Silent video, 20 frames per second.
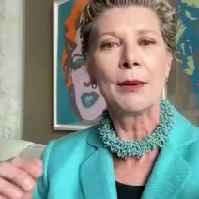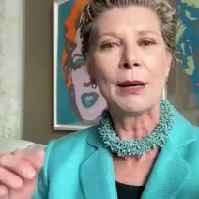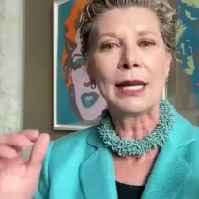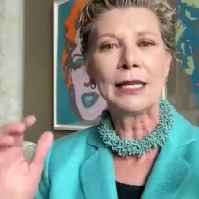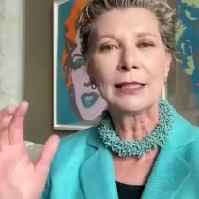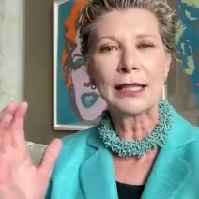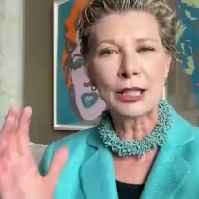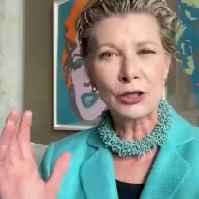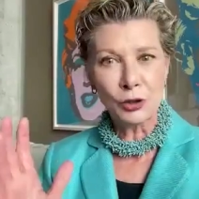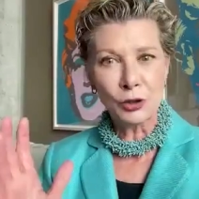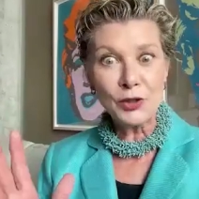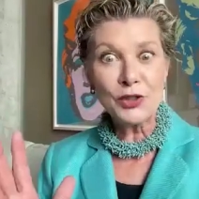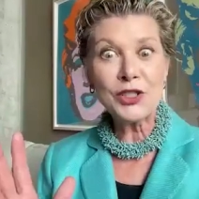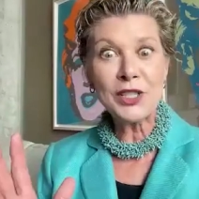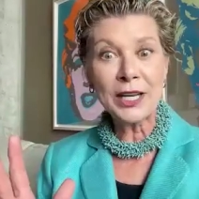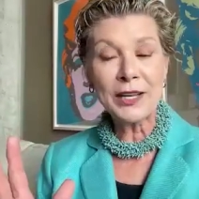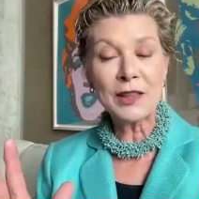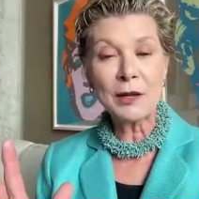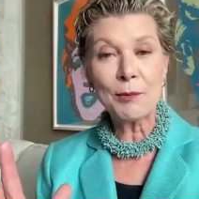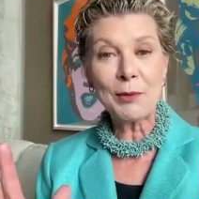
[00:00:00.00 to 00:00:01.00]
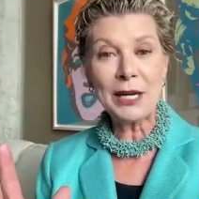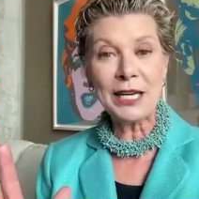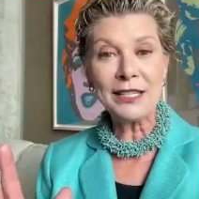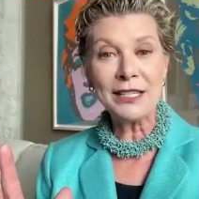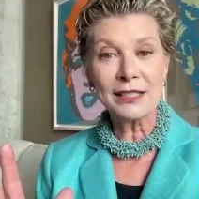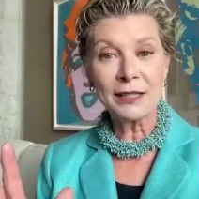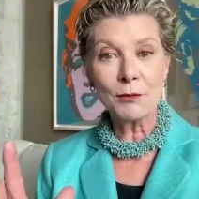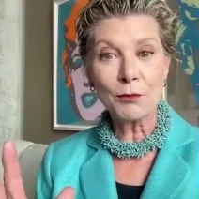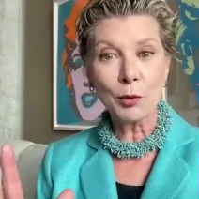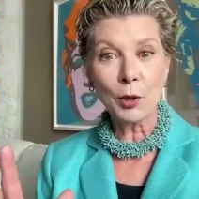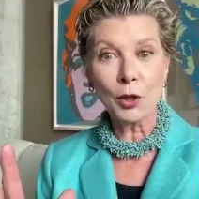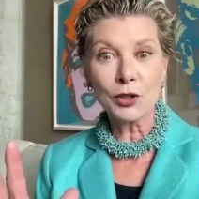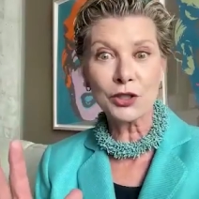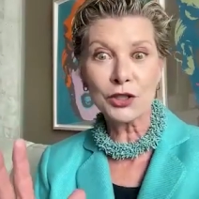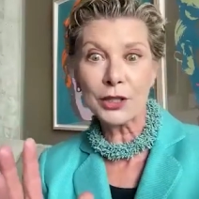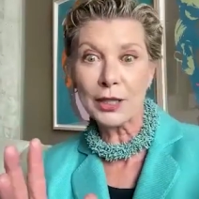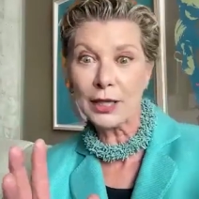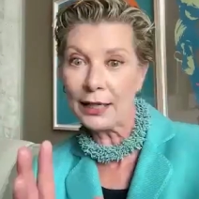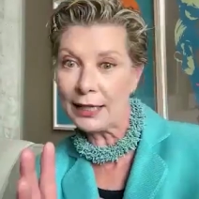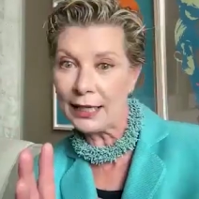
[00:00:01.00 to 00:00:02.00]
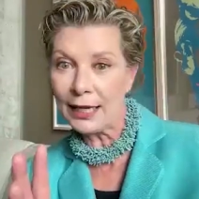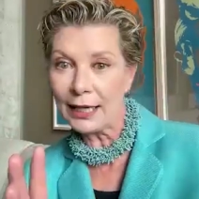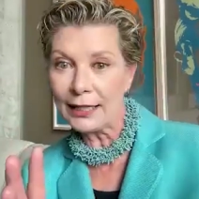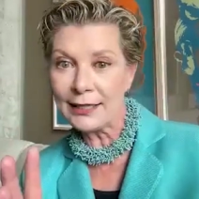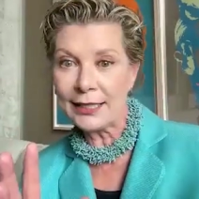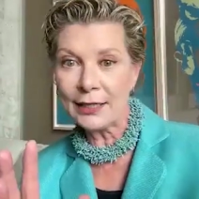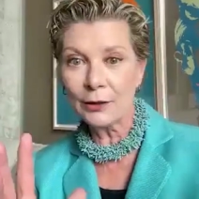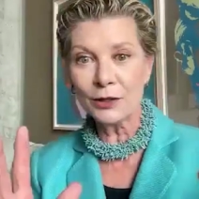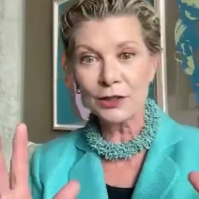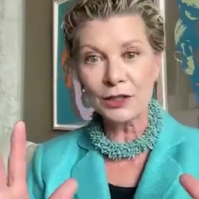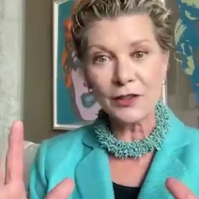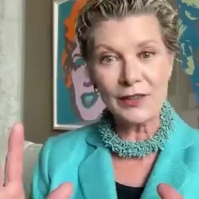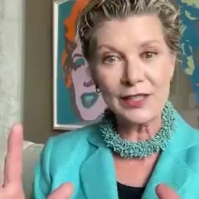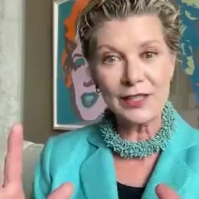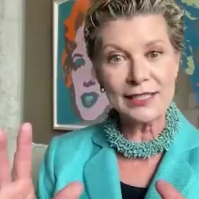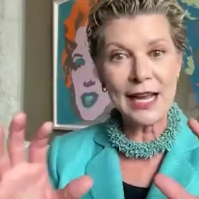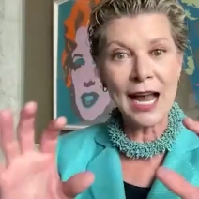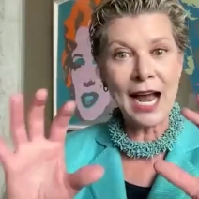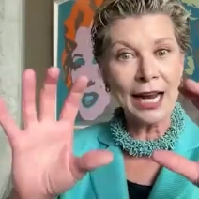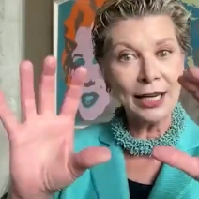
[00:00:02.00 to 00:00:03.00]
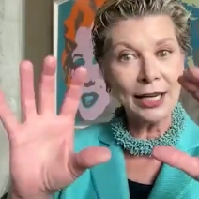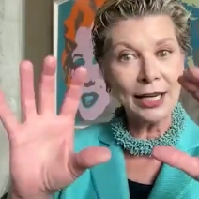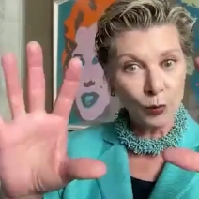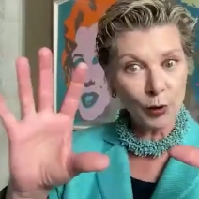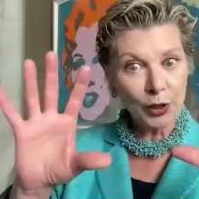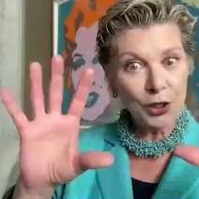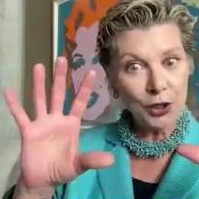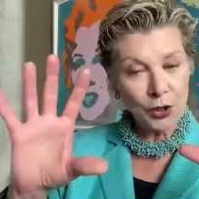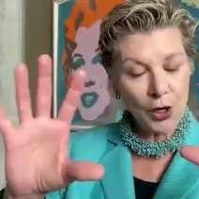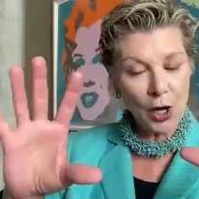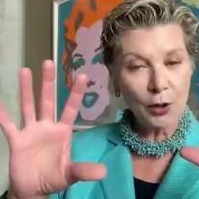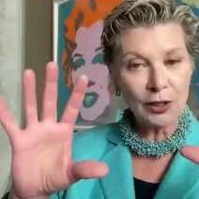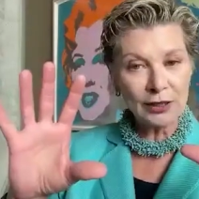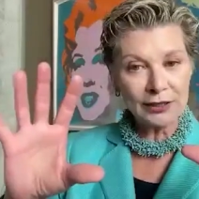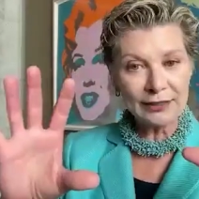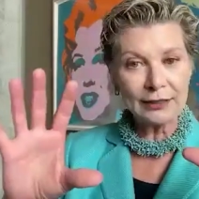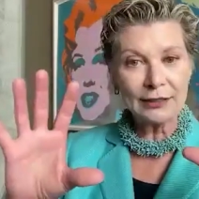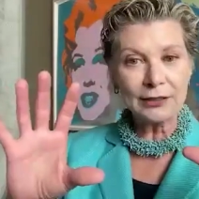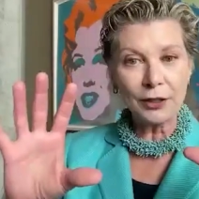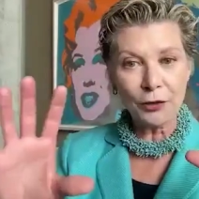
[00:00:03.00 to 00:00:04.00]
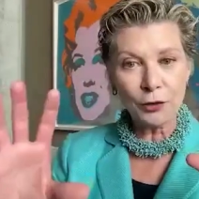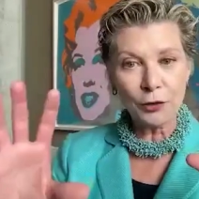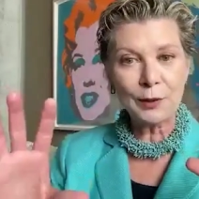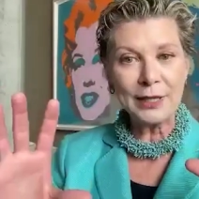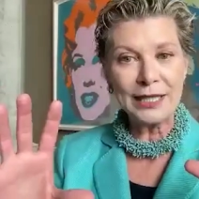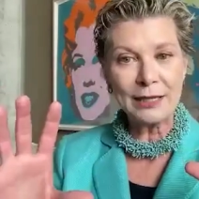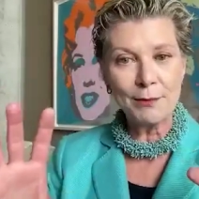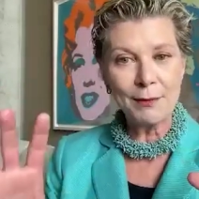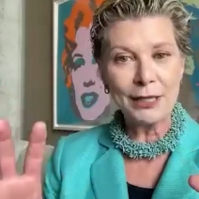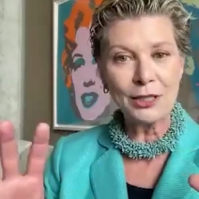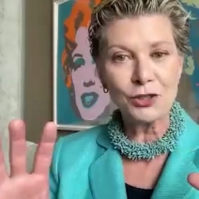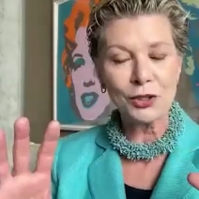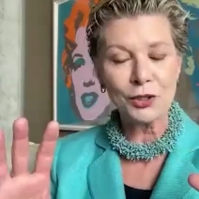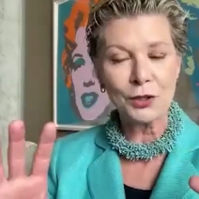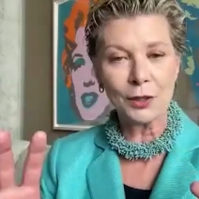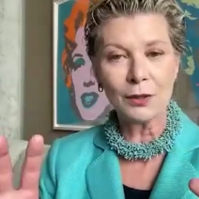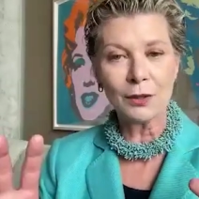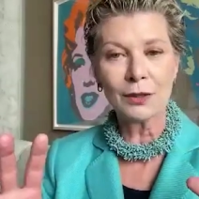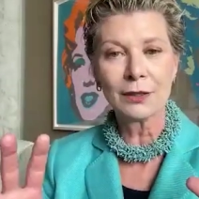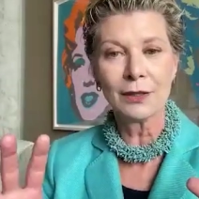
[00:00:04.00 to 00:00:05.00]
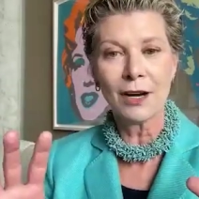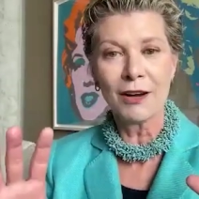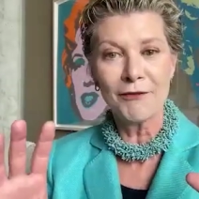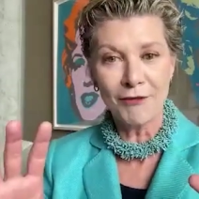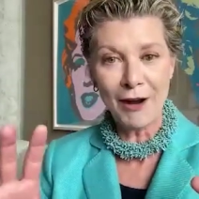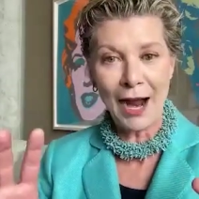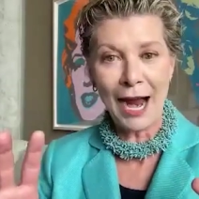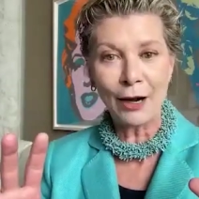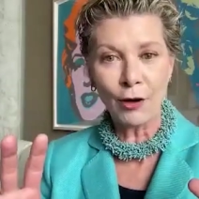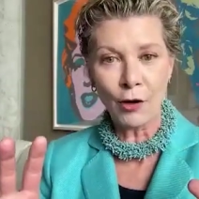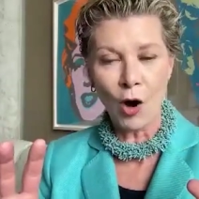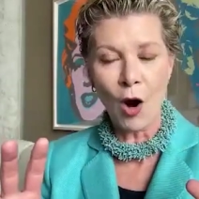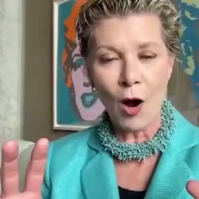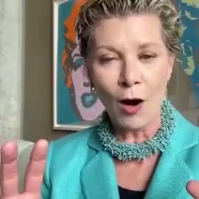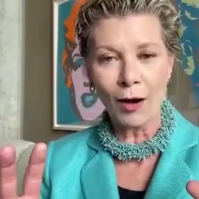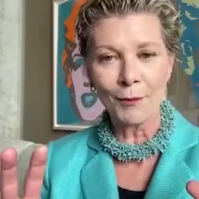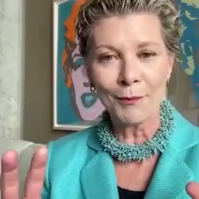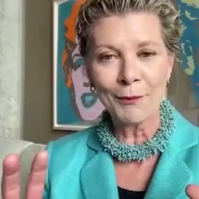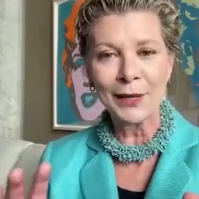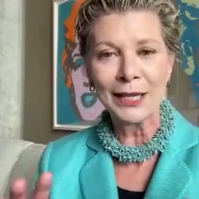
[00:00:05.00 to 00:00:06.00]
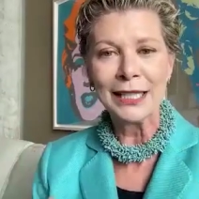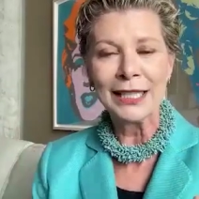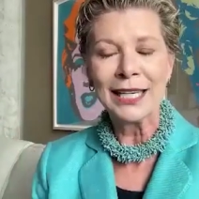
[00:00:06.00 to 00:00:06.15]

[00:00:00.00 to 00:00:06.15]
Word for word: Unless you see the piece in person and tilt to the side, you wouldn't notice it's a three-dimensional firearm.